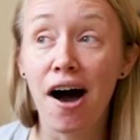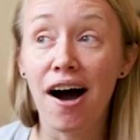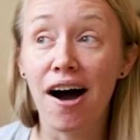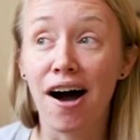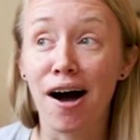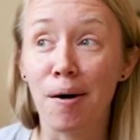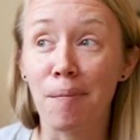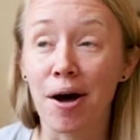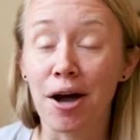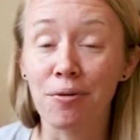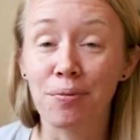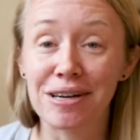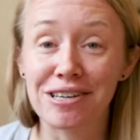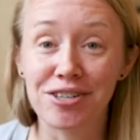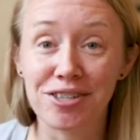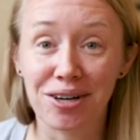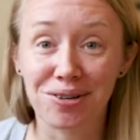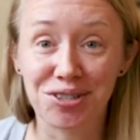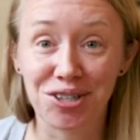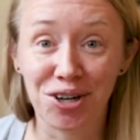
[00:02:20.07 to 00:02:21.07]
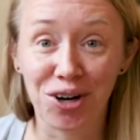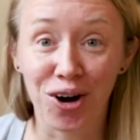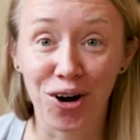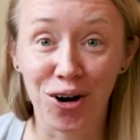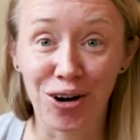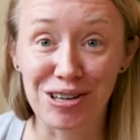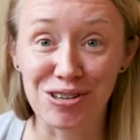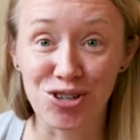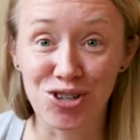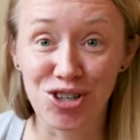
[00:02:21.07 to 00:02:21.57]
Um, I reached out to
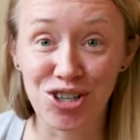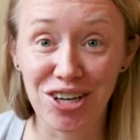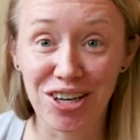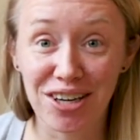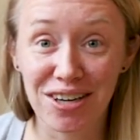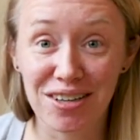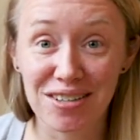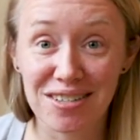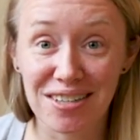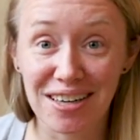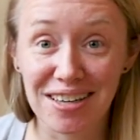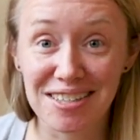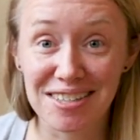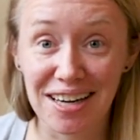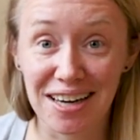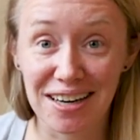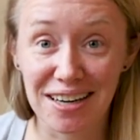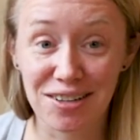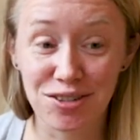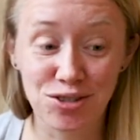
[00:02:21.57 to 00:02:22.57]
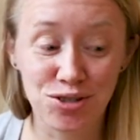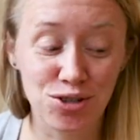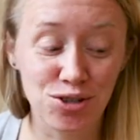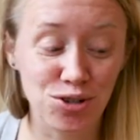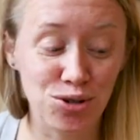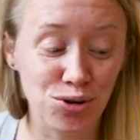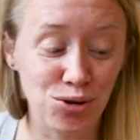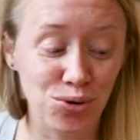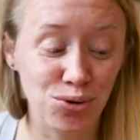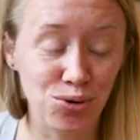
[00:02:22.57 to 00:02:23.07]
her and she's excited
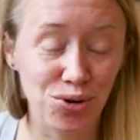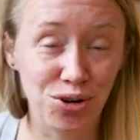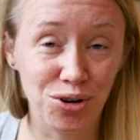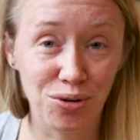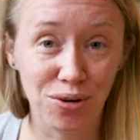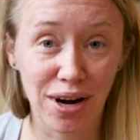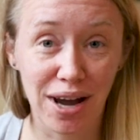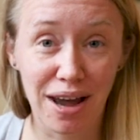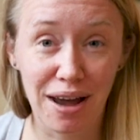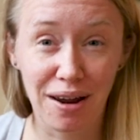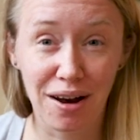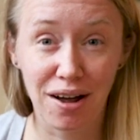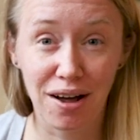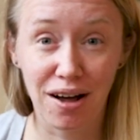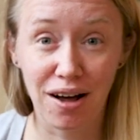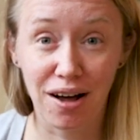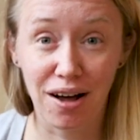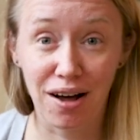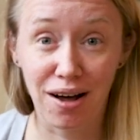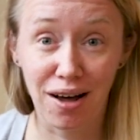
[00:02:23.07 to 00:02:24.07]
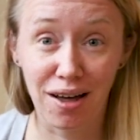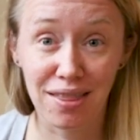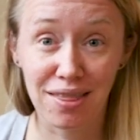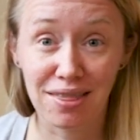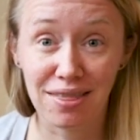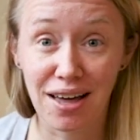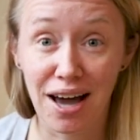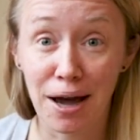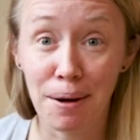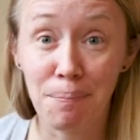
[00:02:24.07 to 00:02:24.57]
to create a
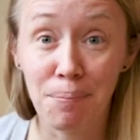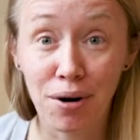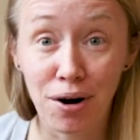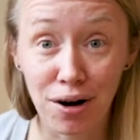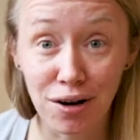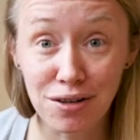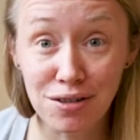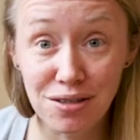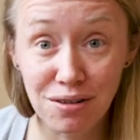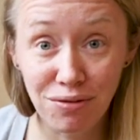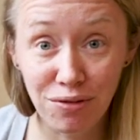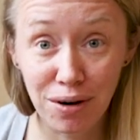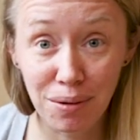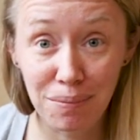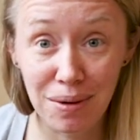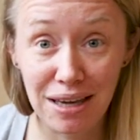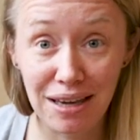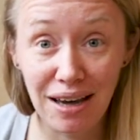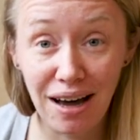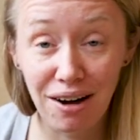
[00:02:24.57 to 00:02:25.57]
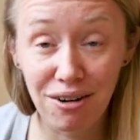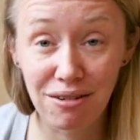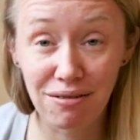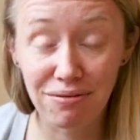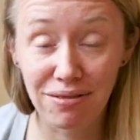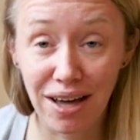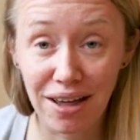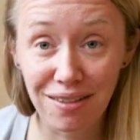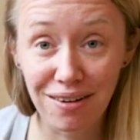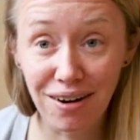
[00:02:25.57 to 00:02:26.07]
thigh purse for me out
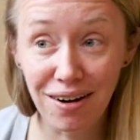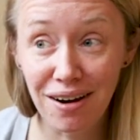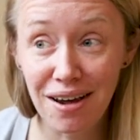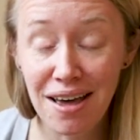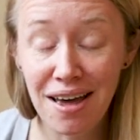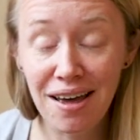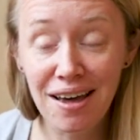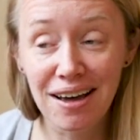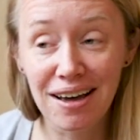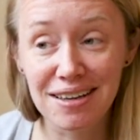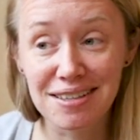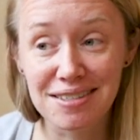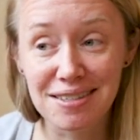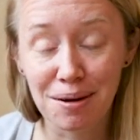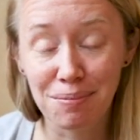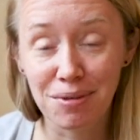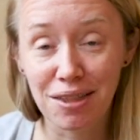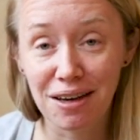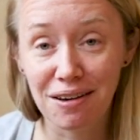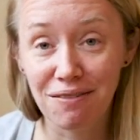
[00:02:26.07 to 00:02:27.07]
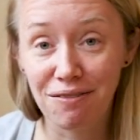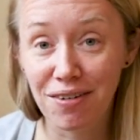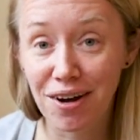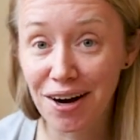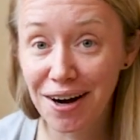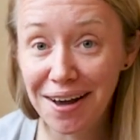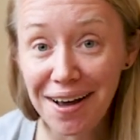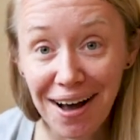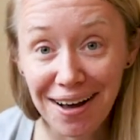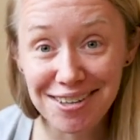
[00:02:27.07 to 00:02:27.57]
of leather. It's something
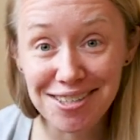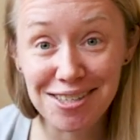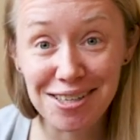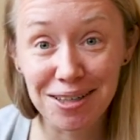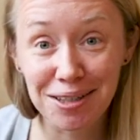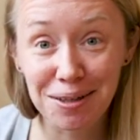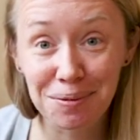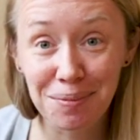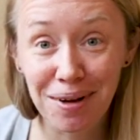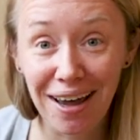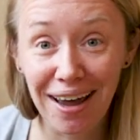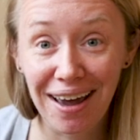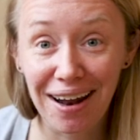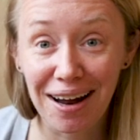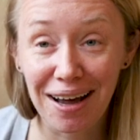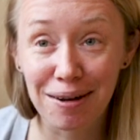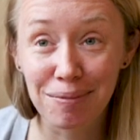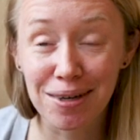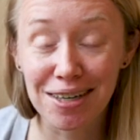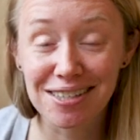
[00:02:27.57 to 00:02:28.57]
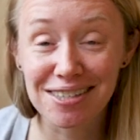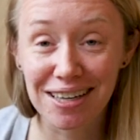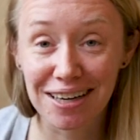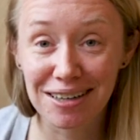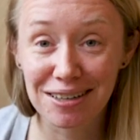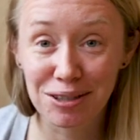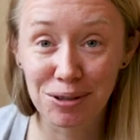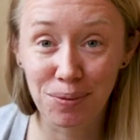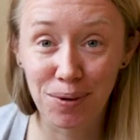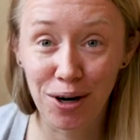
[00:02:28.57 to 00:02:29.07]
very custom and I'm
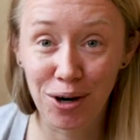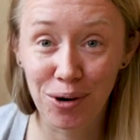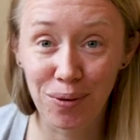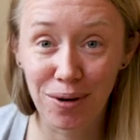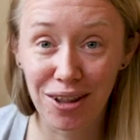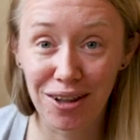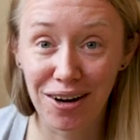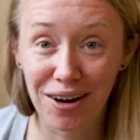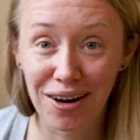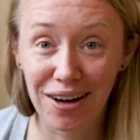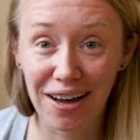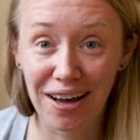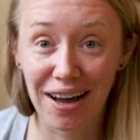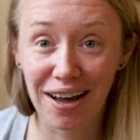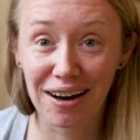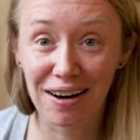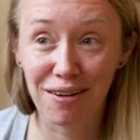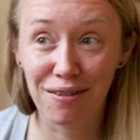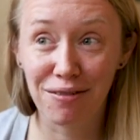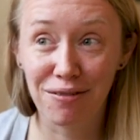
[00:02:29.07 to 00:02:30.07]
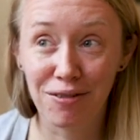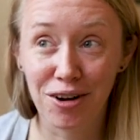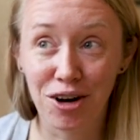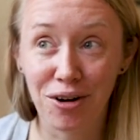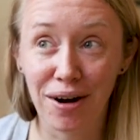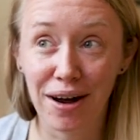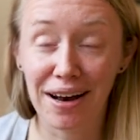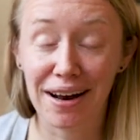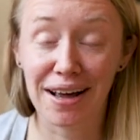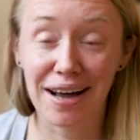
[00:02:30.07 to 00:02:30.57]
excited to work with her and kind of
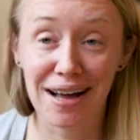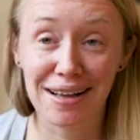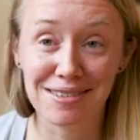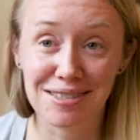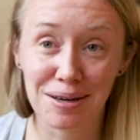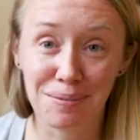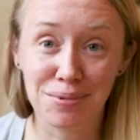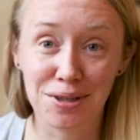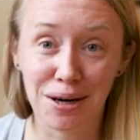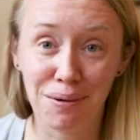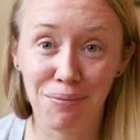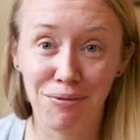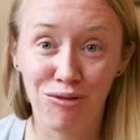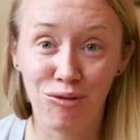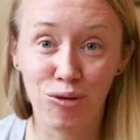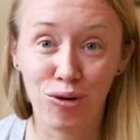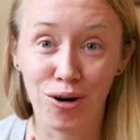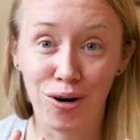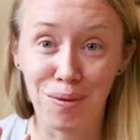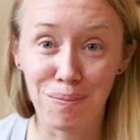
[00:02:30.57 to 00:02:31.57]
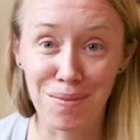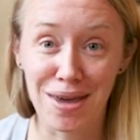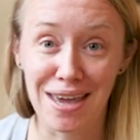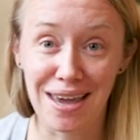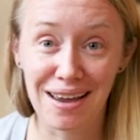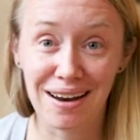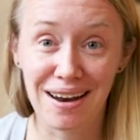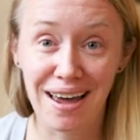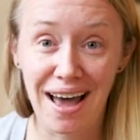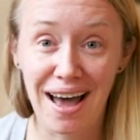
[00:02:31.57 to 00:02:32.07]
create a concept up for
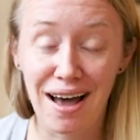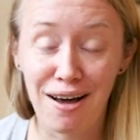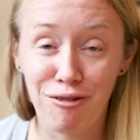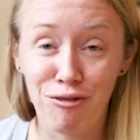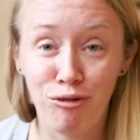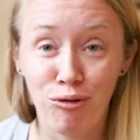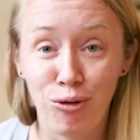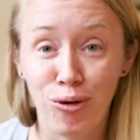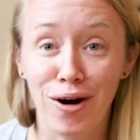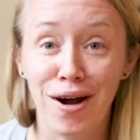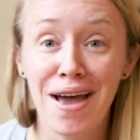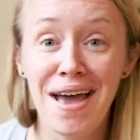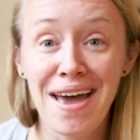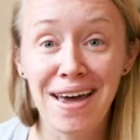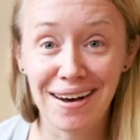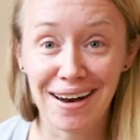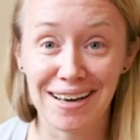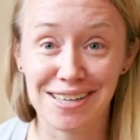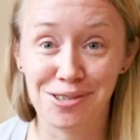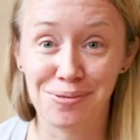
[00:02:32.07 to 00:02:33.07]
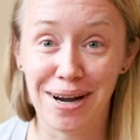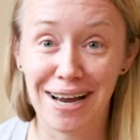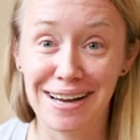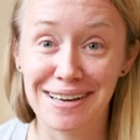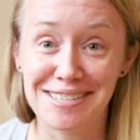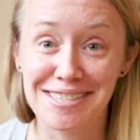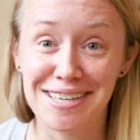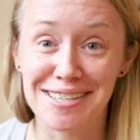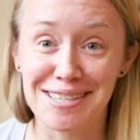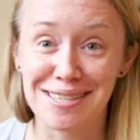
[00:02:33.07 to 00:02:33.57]
me and have for next
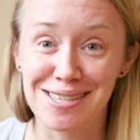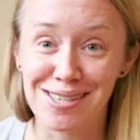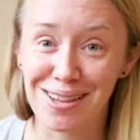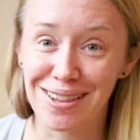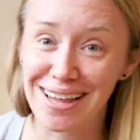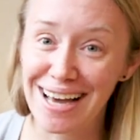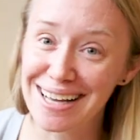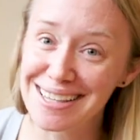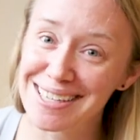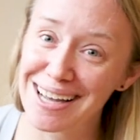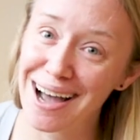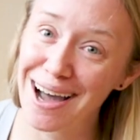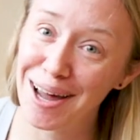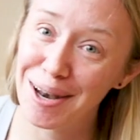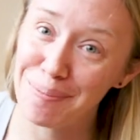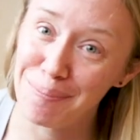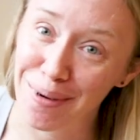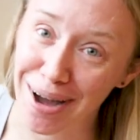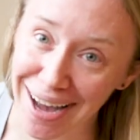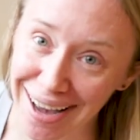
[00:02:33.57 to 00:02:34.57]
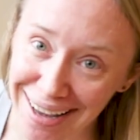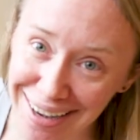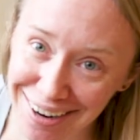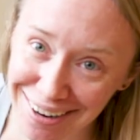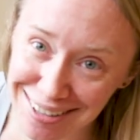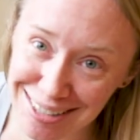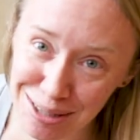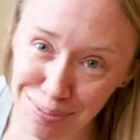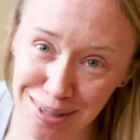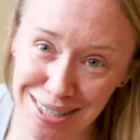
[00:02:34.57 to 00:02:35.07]
riding season. So that's on my
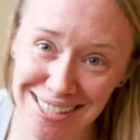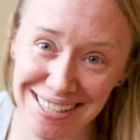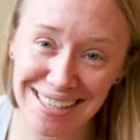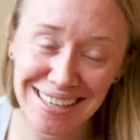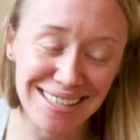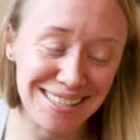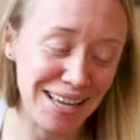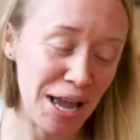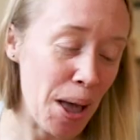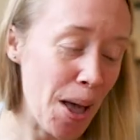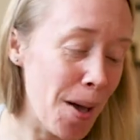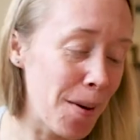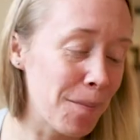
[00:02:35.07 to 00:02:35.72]
Christmas list,